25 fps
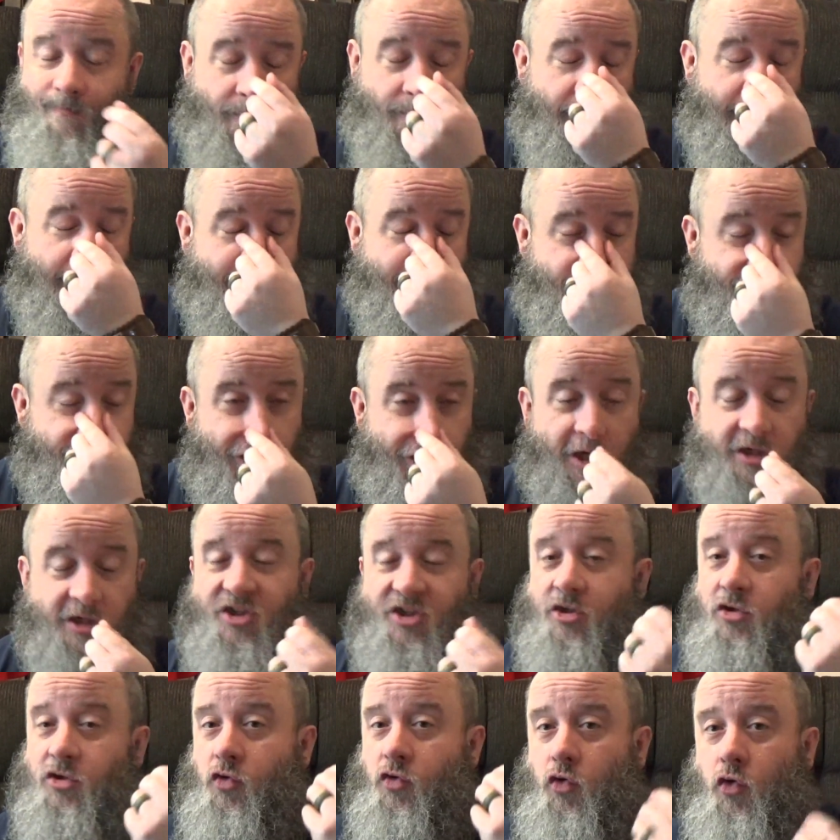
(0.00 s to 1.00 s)
It
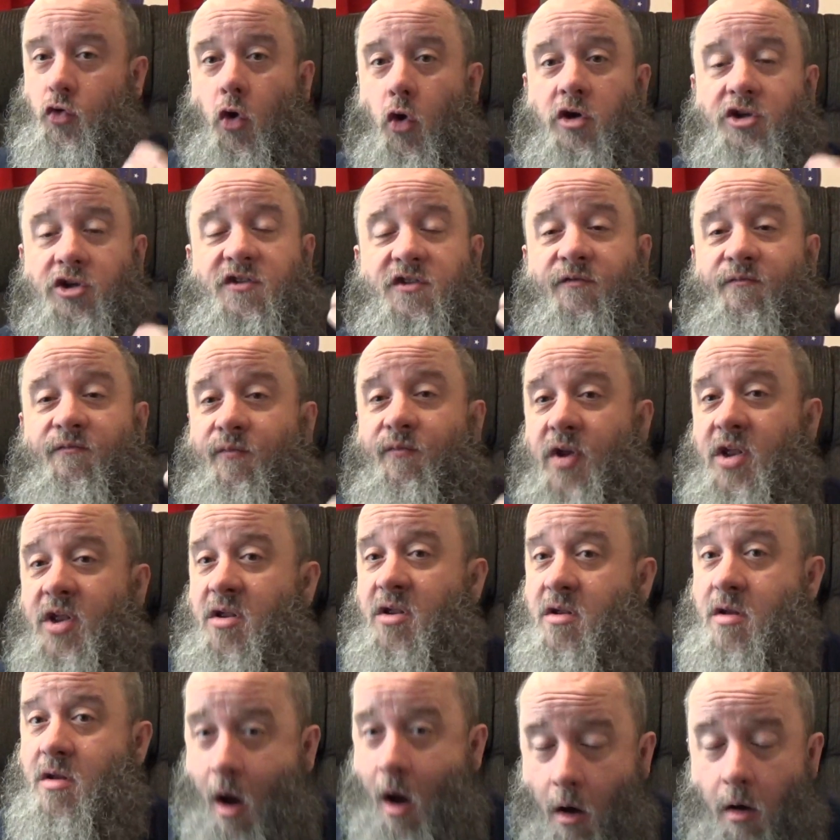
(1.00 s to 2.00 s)
just looks
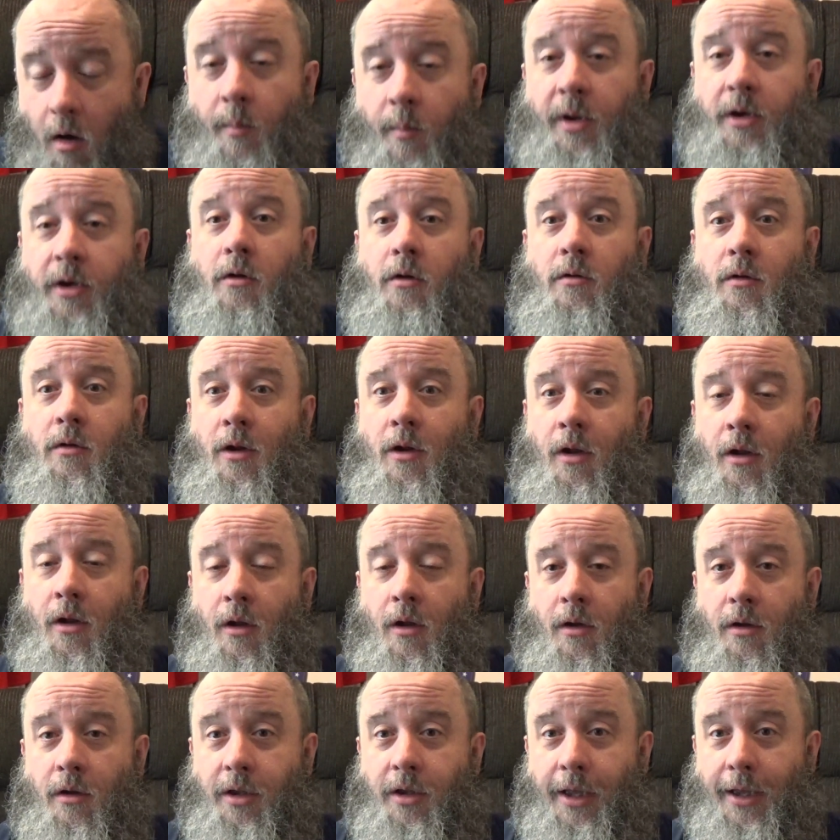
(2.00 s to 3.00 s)
phenomenal,
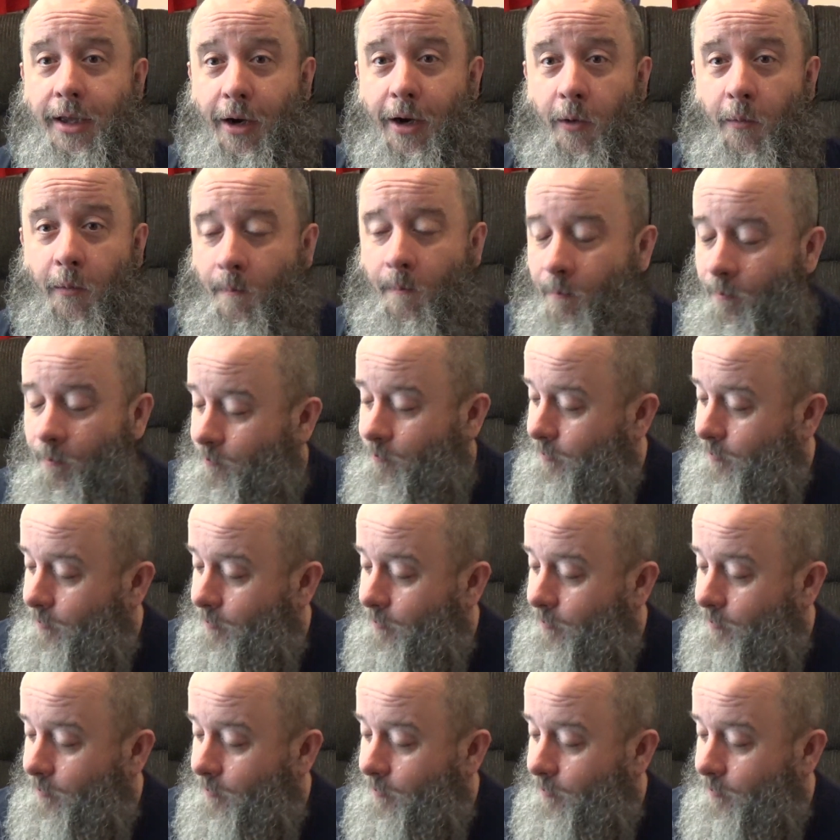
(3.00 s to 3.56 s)
you know?